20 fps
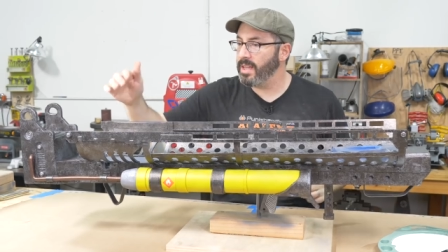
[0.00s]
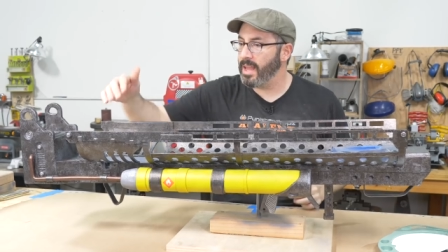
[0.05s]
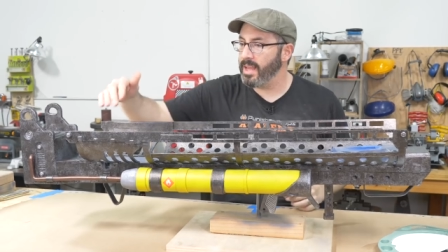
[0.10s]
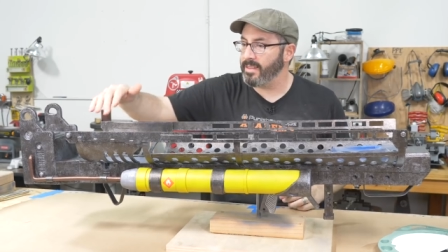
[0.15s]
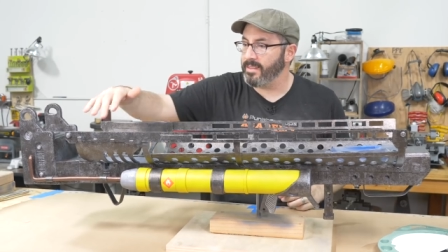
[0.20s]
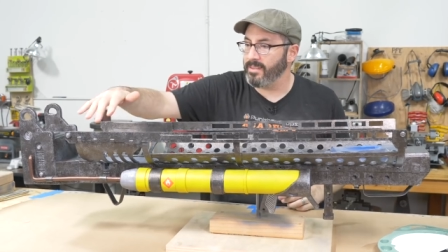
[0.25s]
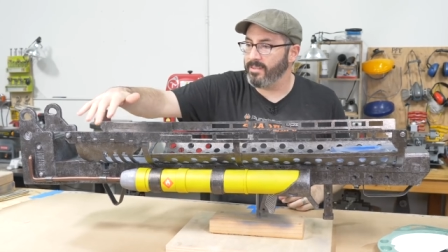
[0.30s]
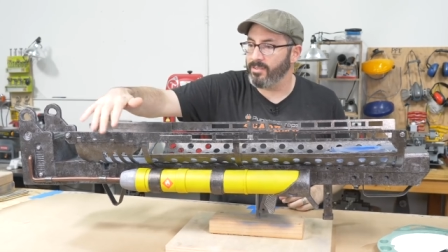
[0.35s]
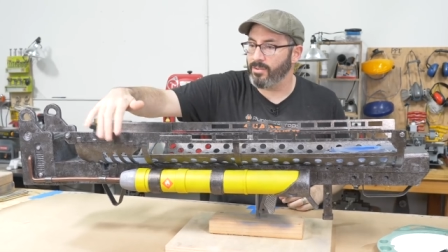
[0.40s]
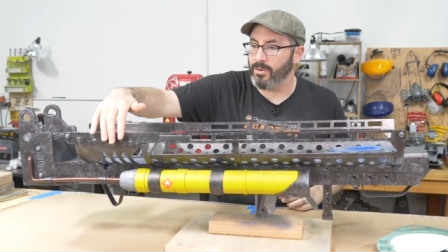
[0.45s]

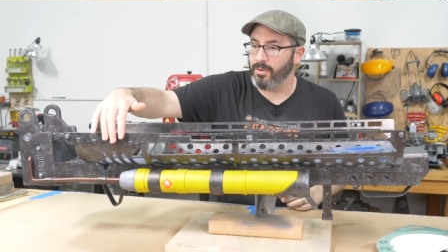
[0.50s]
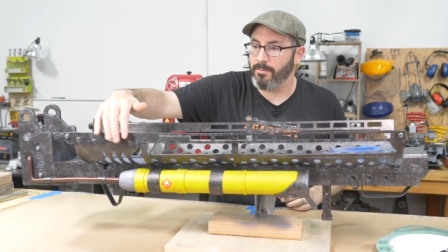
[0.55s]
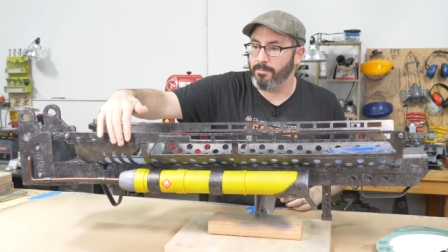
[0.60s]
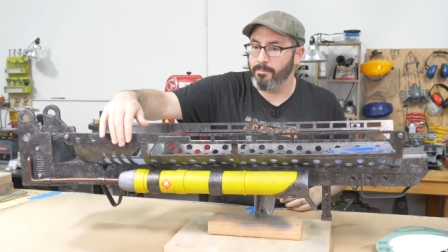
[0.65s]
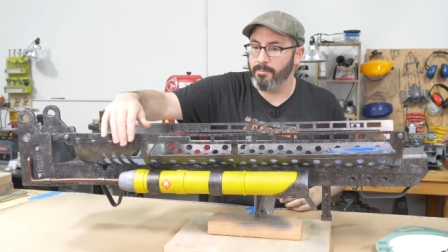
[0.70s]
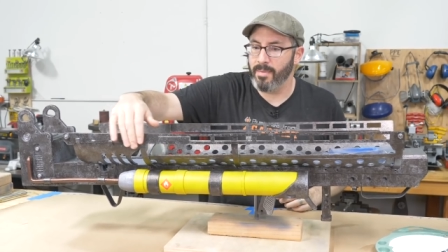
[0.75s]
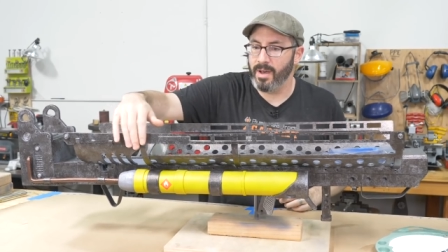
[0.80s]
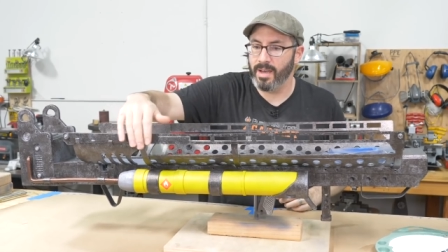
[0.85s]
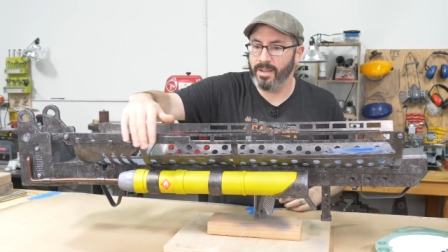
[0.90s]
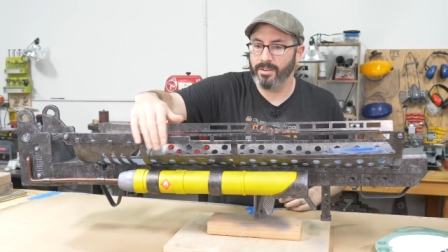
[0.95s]
like this sort of
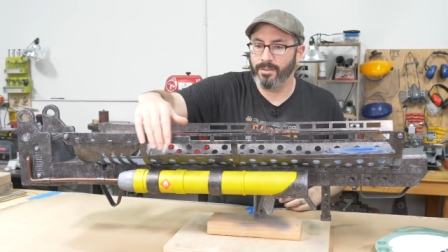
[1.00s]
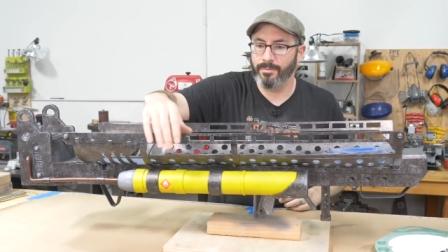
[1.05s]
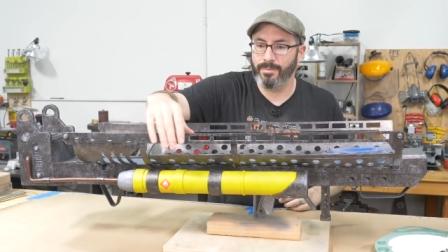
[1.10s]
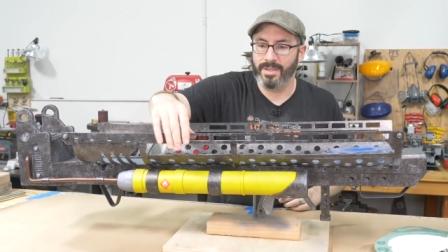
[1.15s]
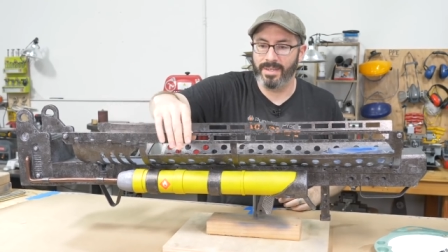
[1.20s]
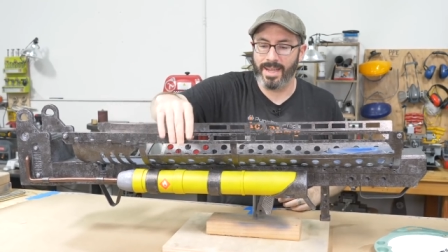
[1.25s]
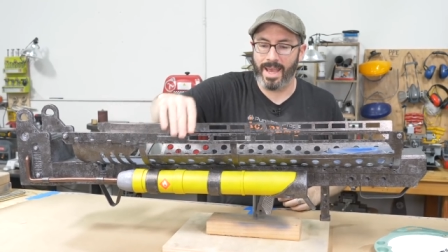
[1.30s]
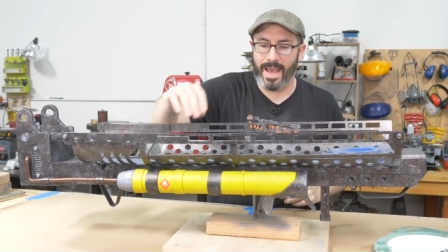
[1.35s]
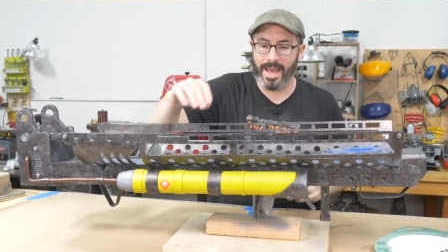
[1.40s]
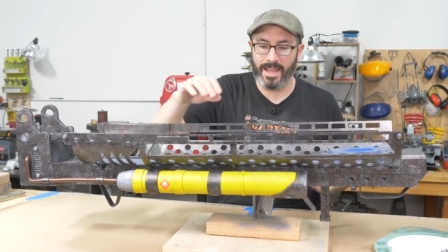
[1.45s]
mottled
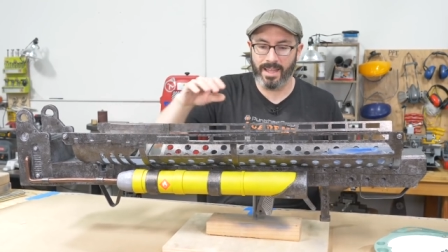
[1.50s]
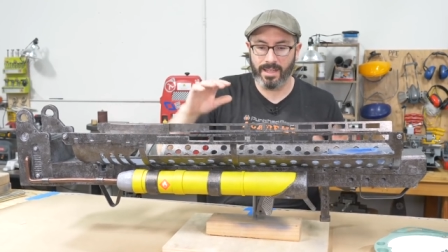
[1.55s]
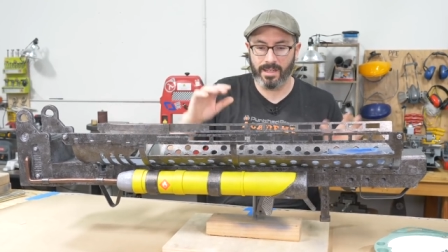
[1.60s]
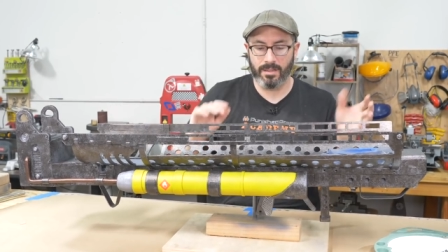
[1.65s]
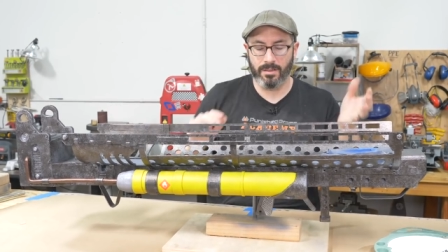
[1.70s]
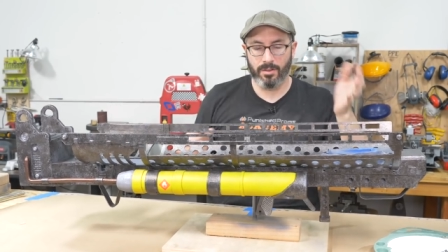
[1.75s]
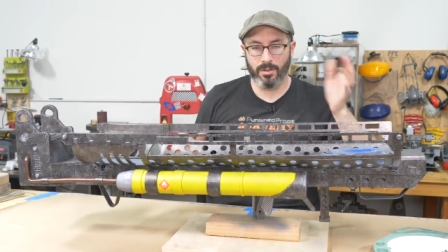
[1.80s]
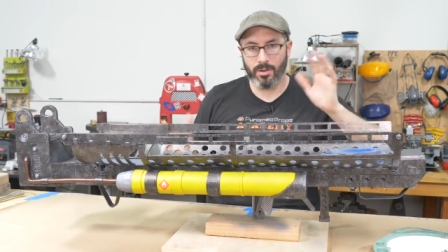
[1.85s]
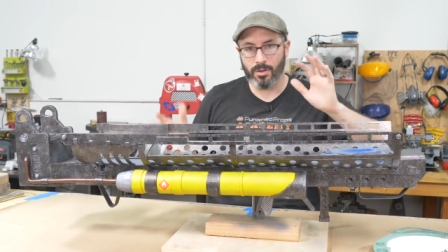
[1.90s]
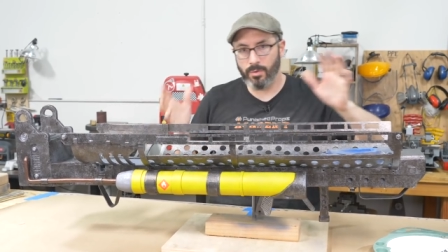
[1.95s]

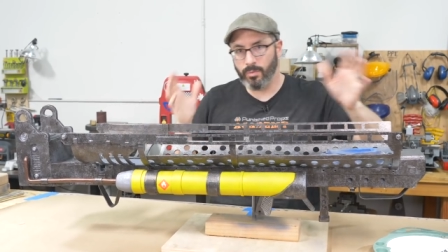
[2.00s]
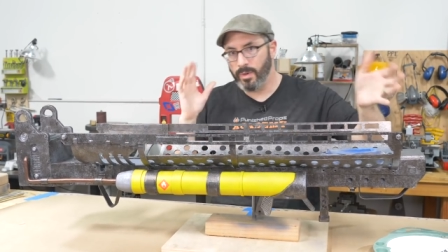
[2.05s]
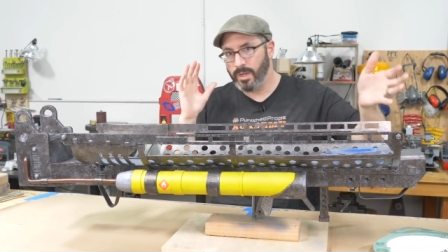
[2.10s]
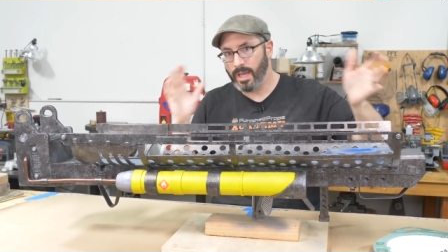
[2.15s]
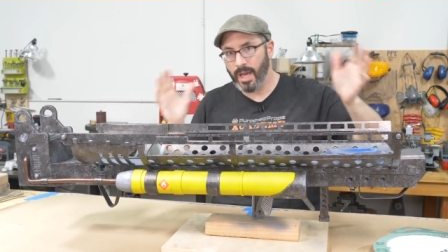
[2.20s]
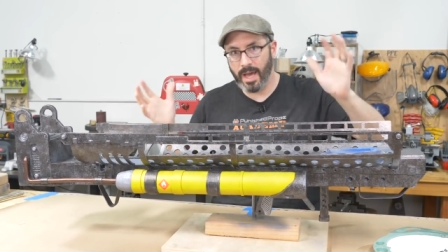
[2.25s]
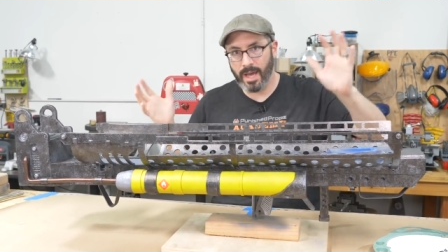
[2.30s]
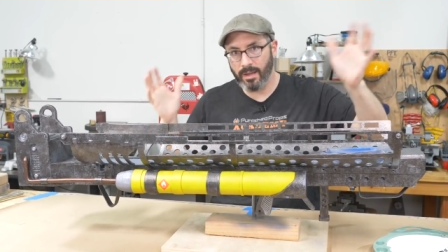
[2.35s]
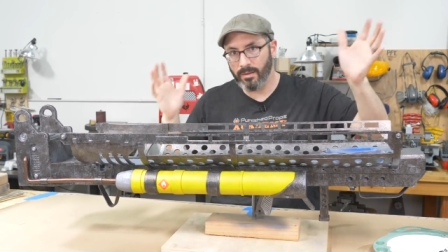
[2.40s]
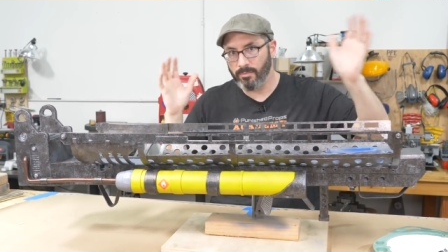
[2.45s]
metallic look we
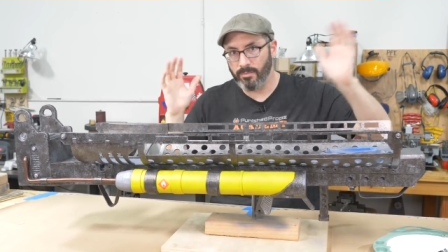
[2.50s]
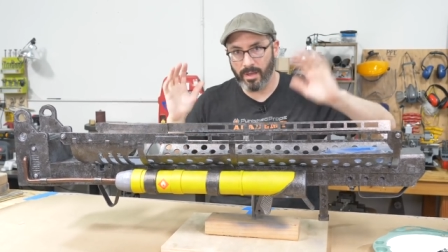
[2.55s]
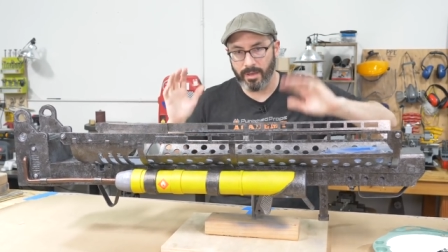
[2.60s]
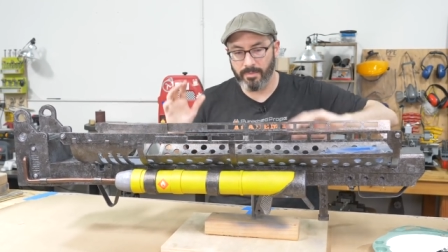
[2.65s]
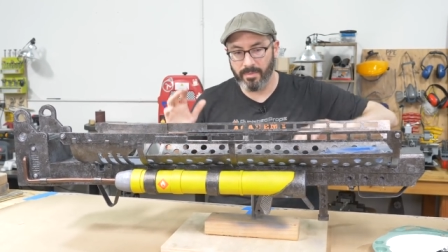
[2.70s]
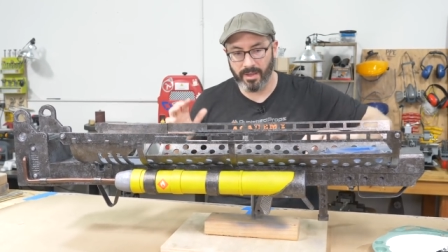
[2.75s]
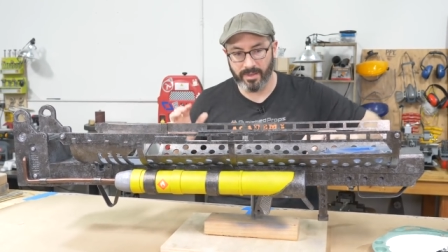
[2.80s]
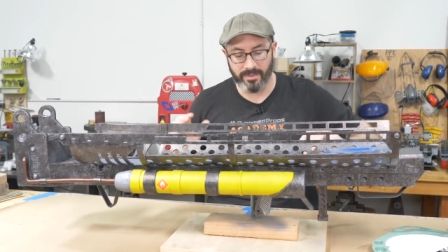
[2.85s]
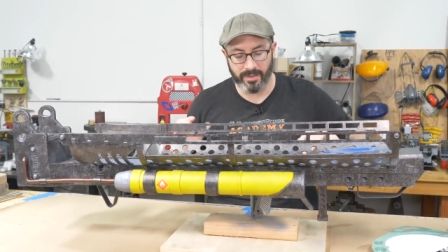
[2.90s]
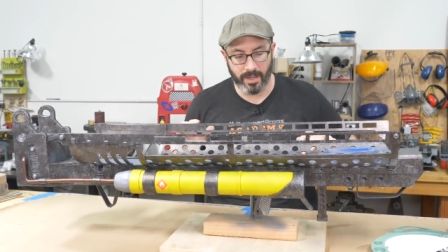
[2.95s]
got by
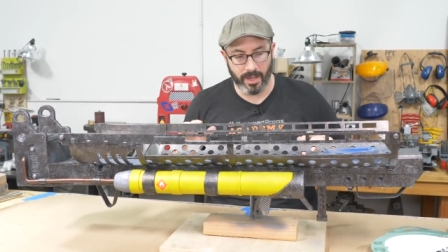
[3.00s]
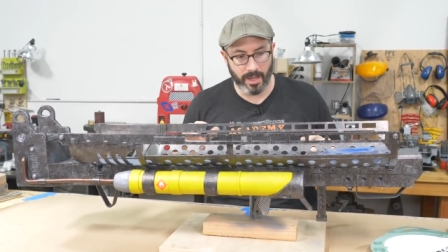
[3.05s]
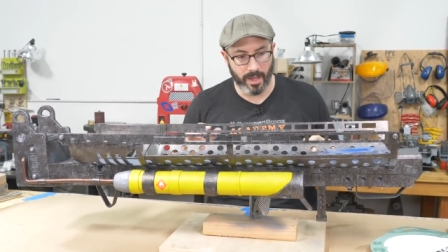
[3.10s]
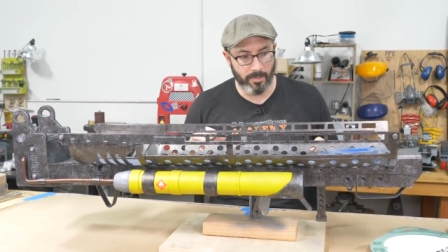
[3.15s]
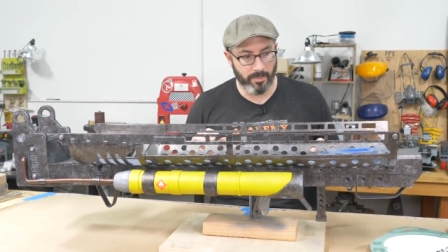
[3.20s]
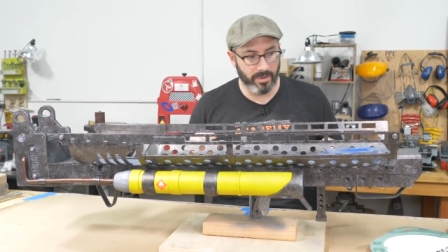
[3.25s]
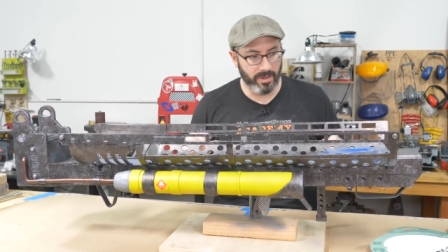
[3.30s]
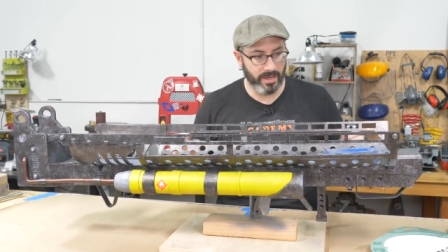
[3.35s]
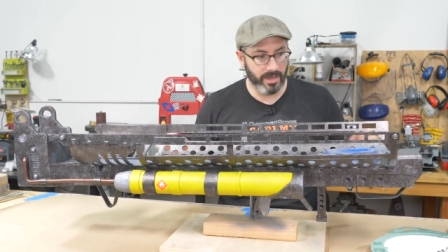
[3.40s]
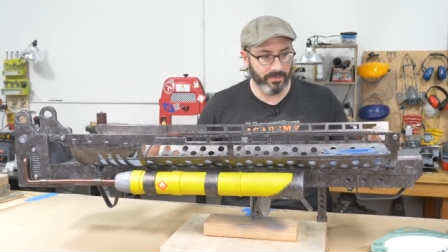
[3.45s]
mixing a
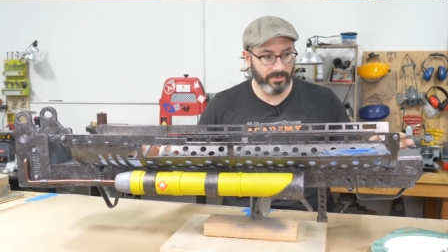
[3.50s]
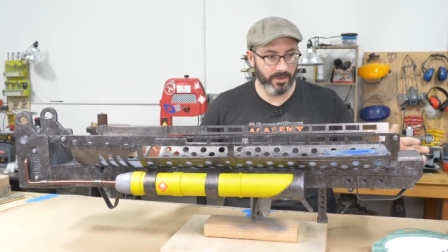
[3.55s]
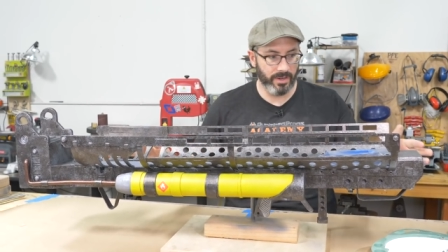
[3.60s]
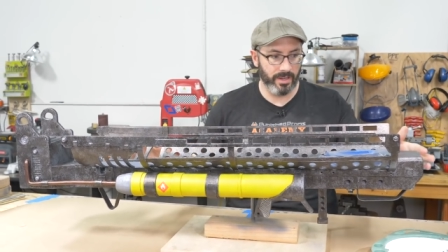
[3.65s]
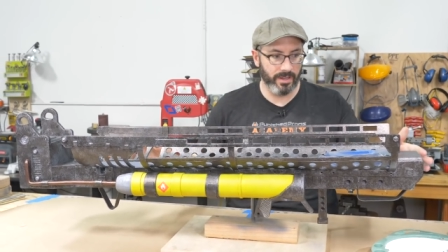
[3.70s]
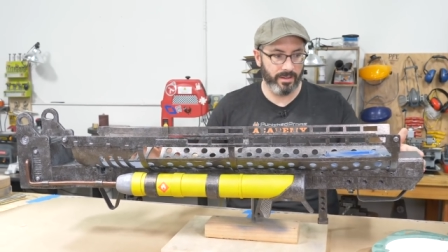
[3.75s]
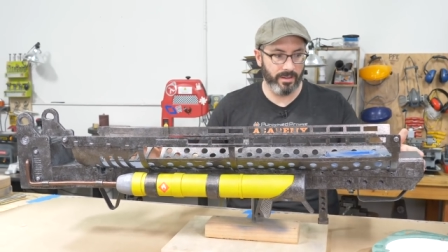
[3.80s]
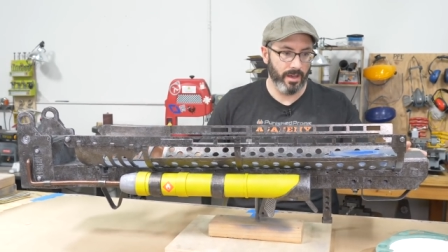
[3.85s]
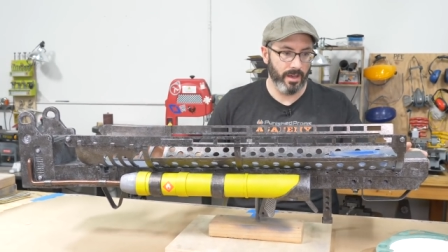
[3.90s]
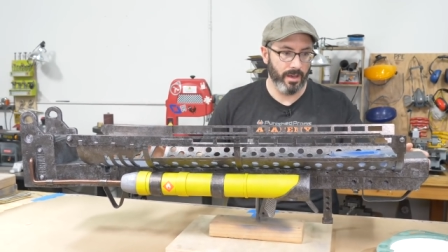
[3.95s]
couple of
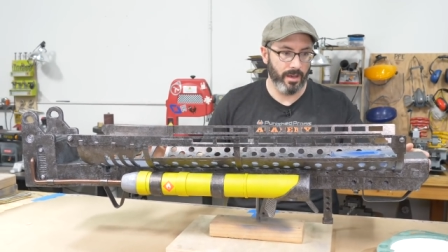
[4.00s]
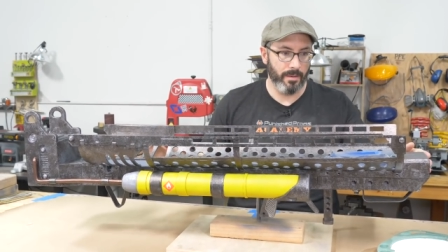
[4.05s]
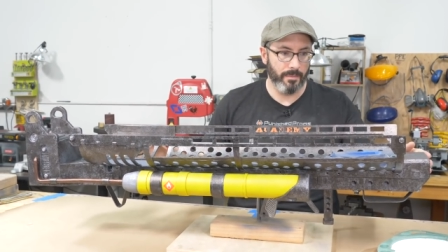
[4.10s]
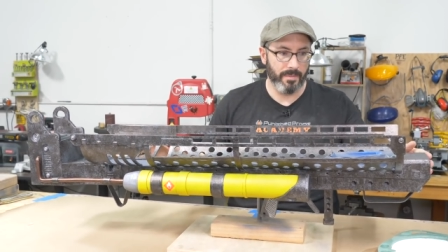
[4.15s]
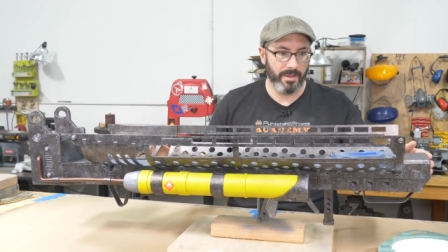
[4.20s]
different uh,